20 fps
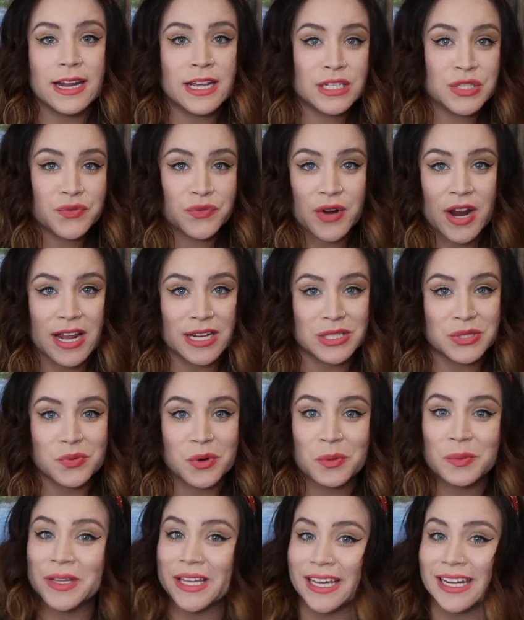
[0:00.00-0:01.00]
his friends
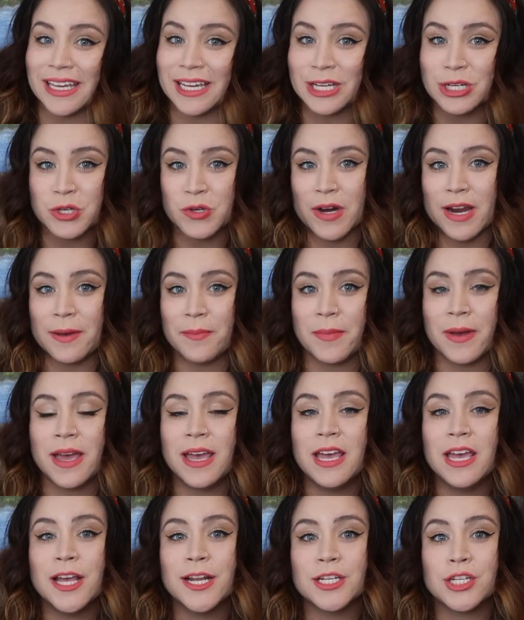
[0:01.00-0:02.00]
were planning a trip
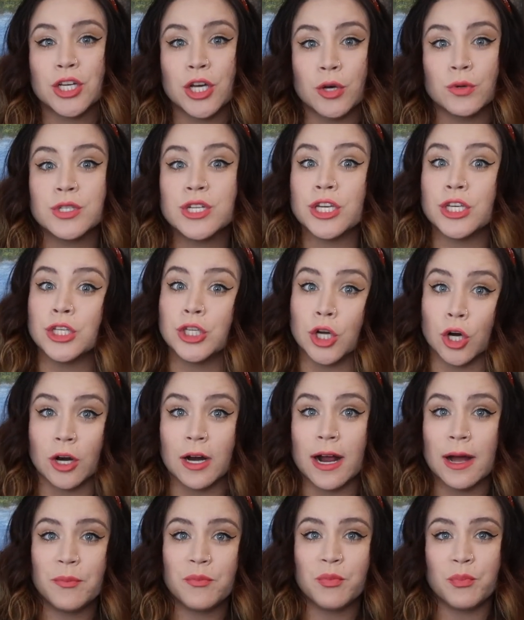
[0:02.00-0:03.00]
to go to
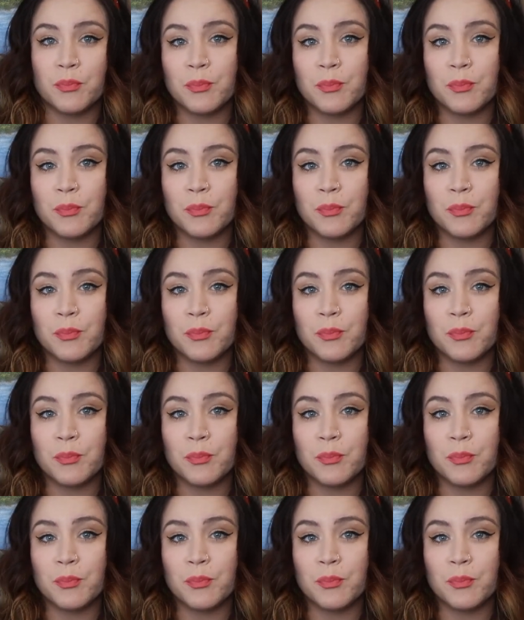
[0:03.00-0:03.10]
Europe,